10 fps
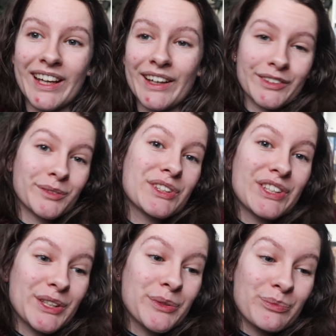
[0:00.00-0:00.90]
I don't know what to
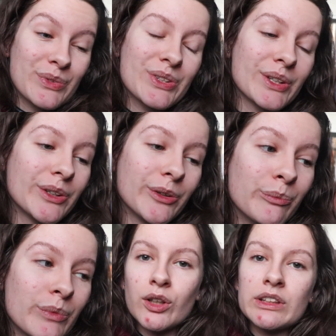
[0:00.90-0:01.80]
do. So
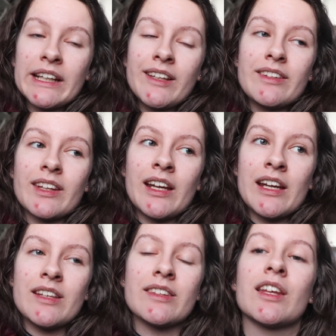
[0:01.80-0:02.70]
all I can
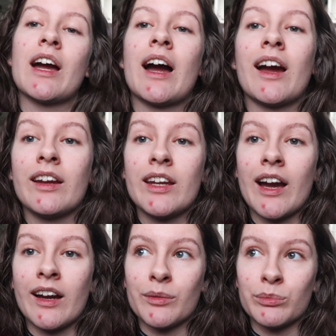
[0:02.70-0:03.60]
say is that I
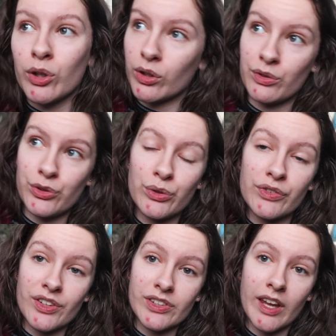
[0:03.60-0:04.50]
am not going to
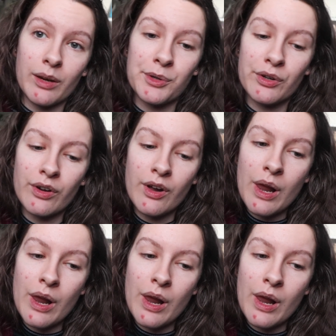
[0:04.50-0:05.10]
university anymore.